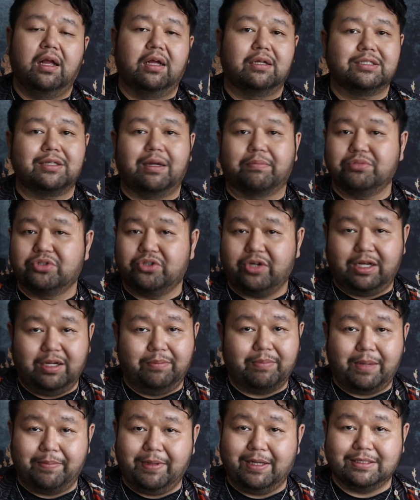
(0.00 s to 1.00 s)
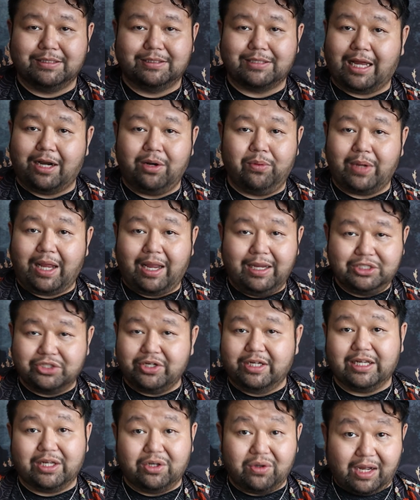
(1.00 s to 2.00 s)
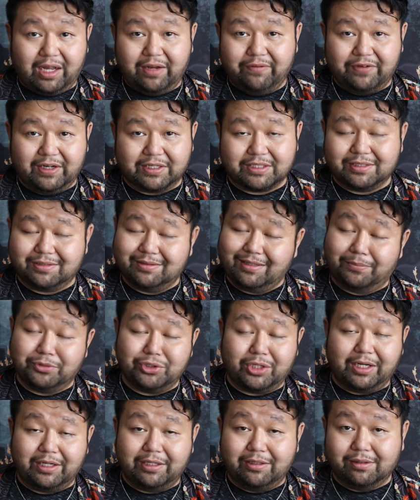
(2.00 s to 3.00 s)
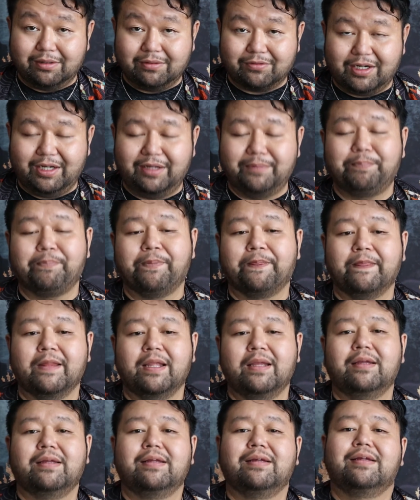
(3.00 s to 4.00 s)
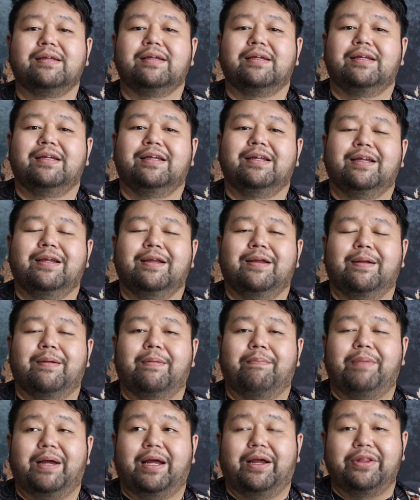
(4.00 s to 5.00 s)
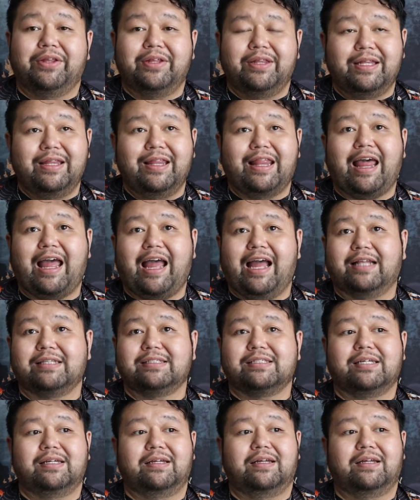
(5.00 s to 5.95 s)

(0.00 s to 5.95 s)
So I'm trying my best. I ain't trying to get no eye infection. I'm trying to heal, right? But other than that,